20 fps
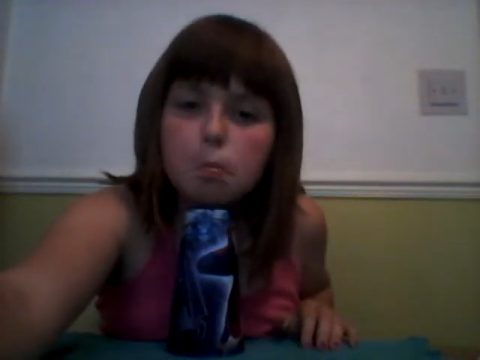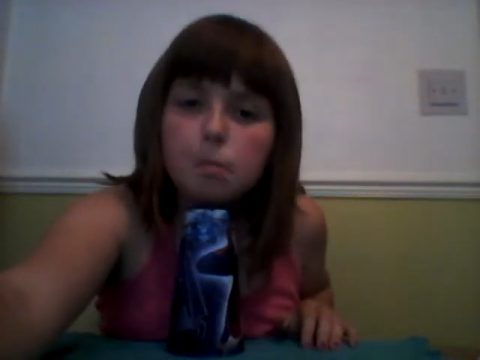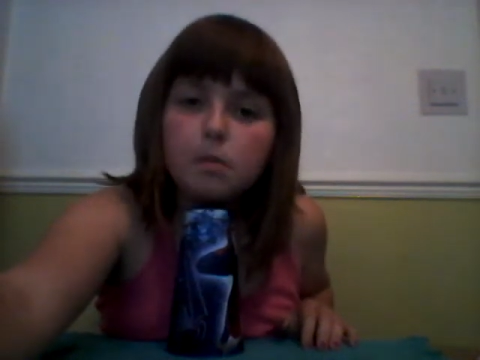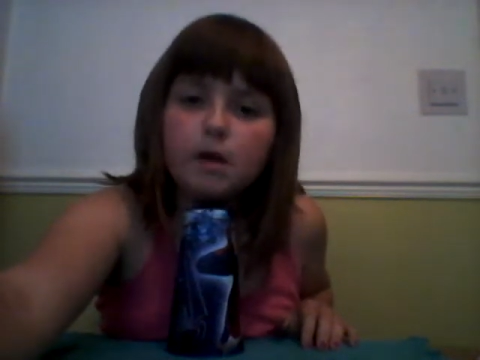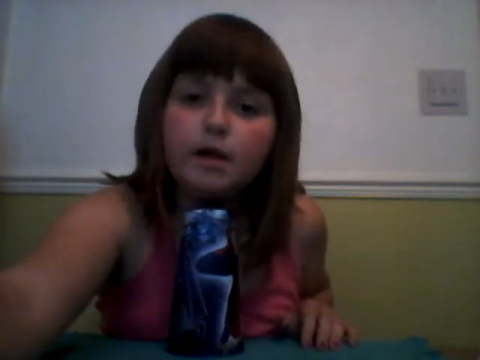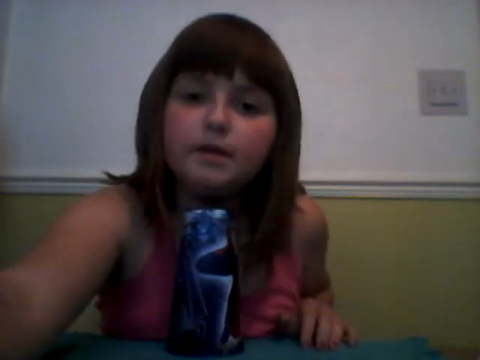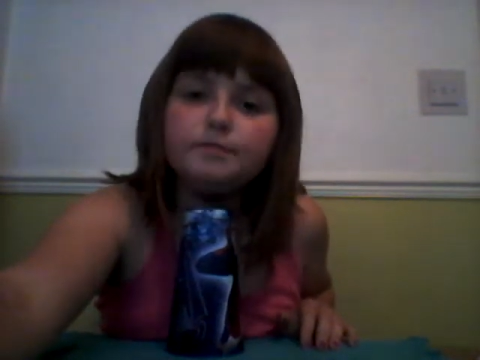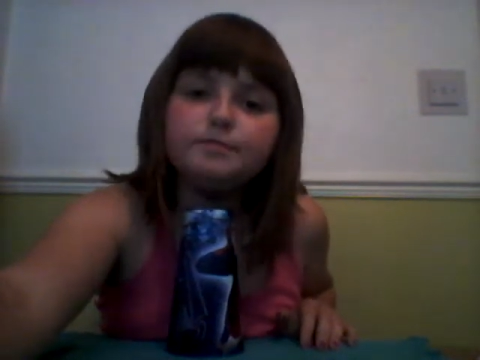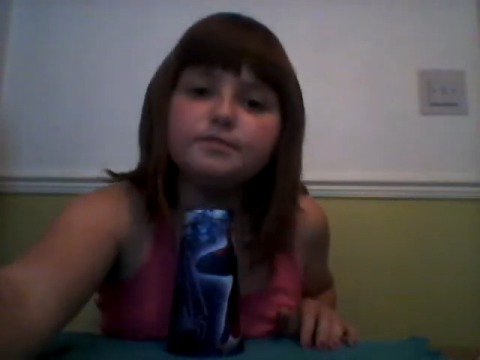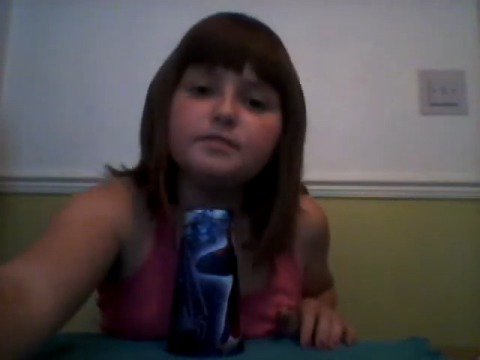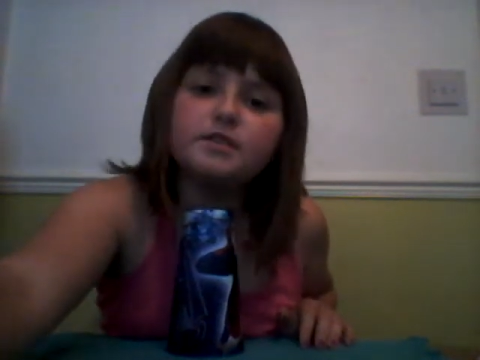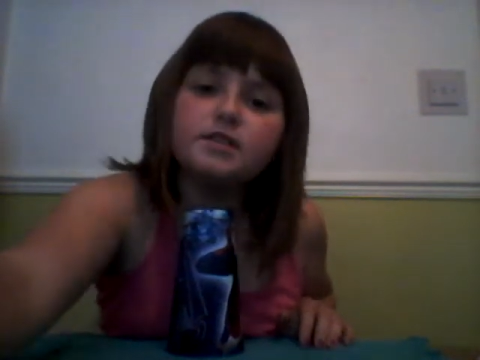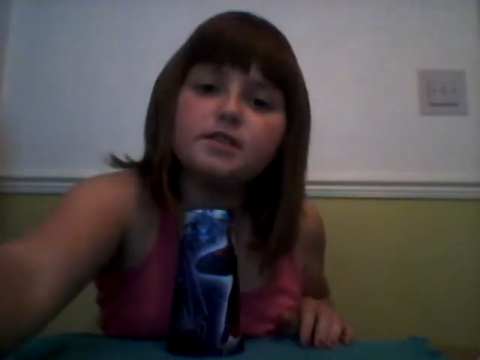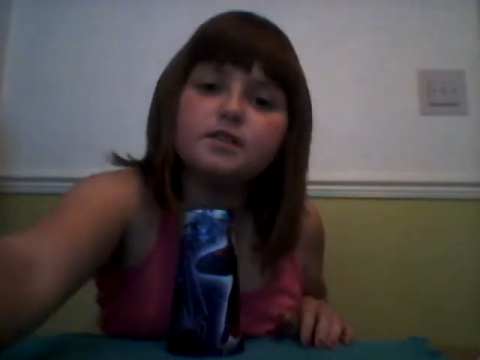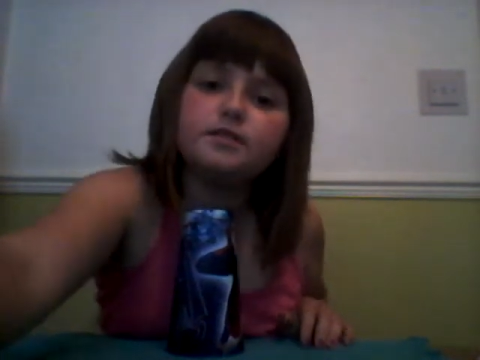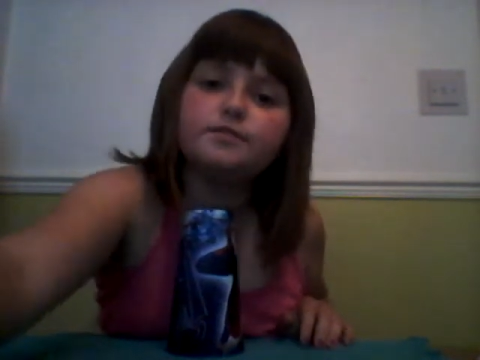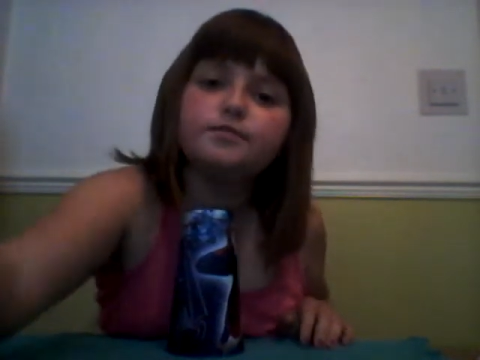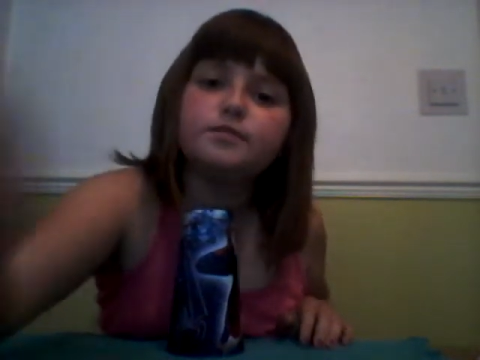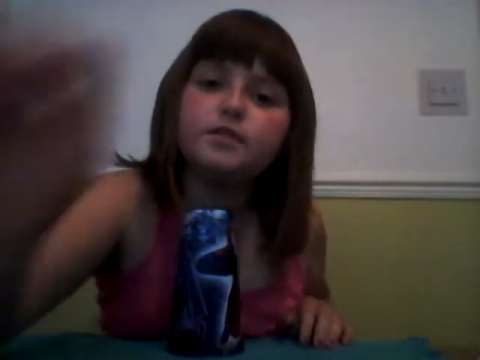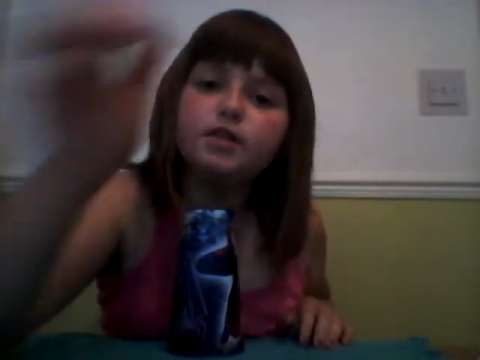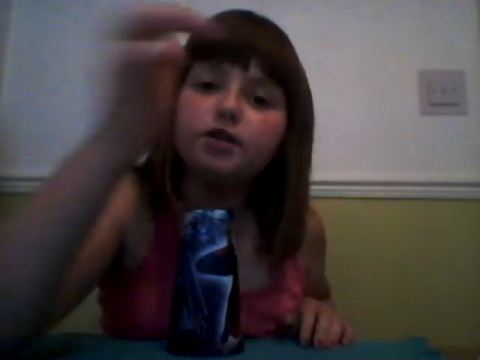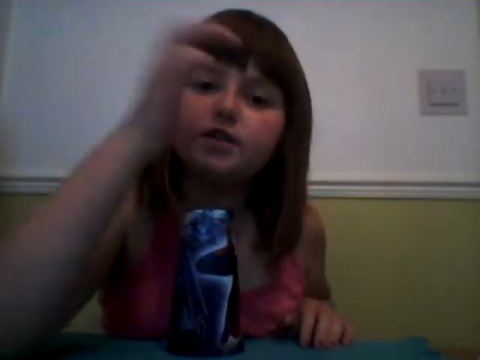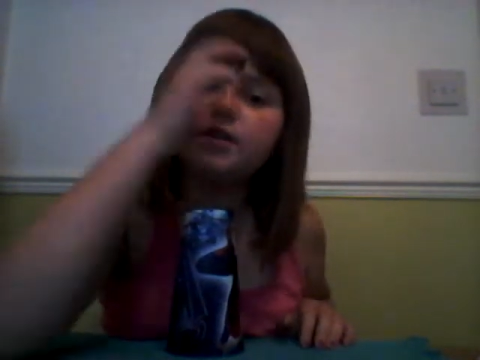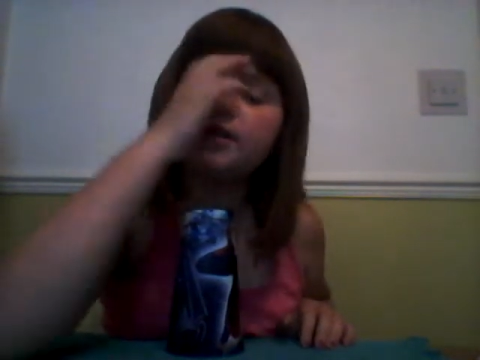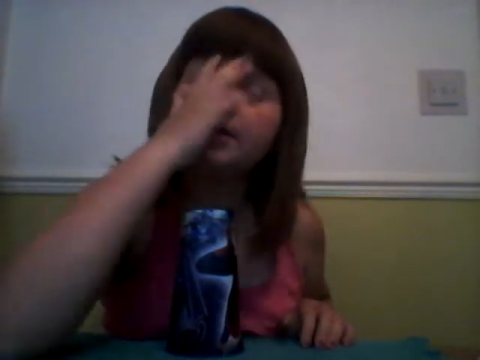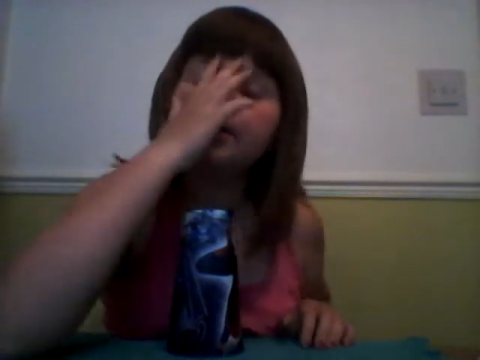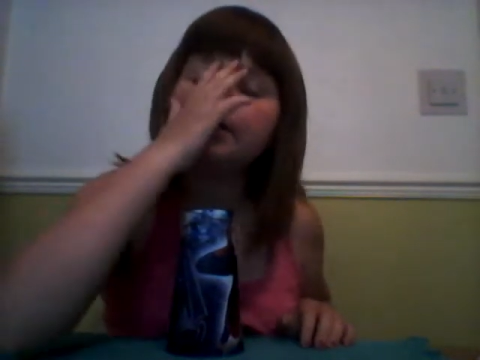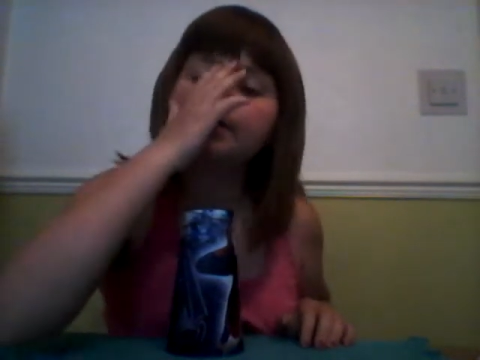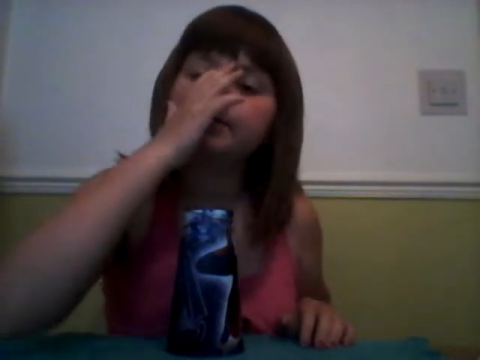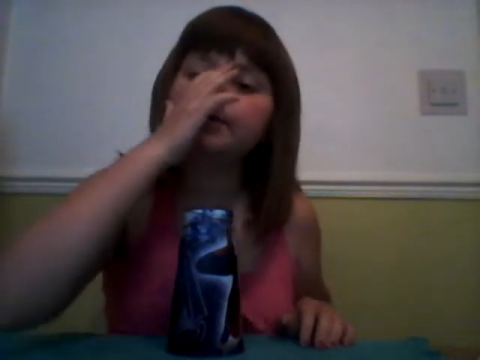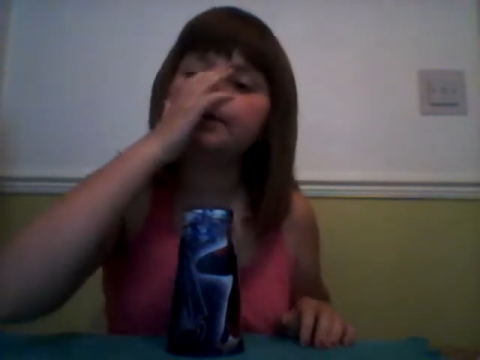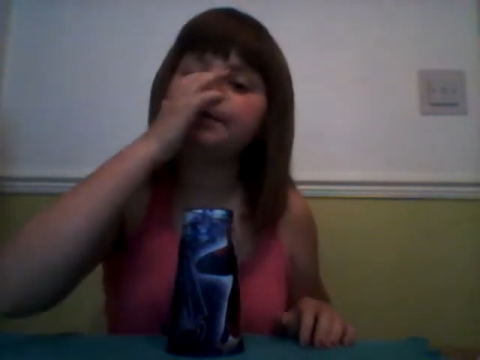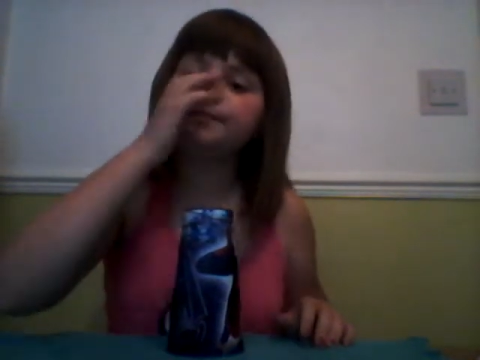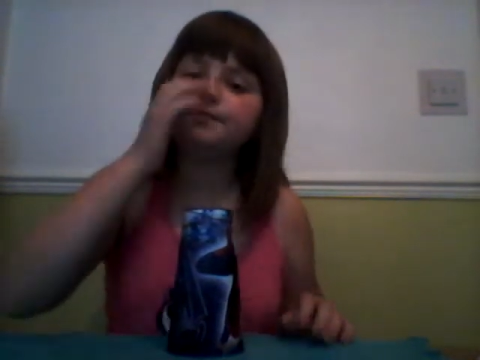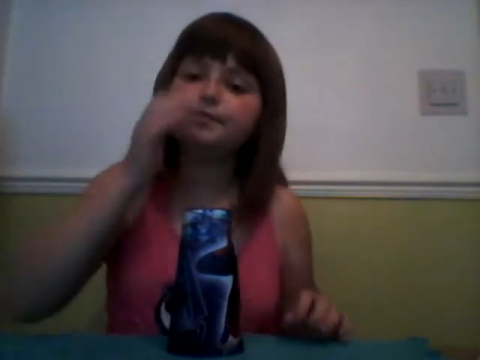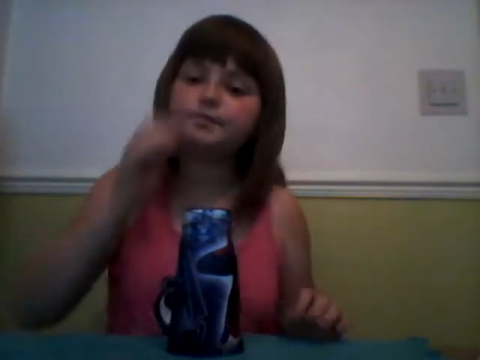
Yeah, so here it goes.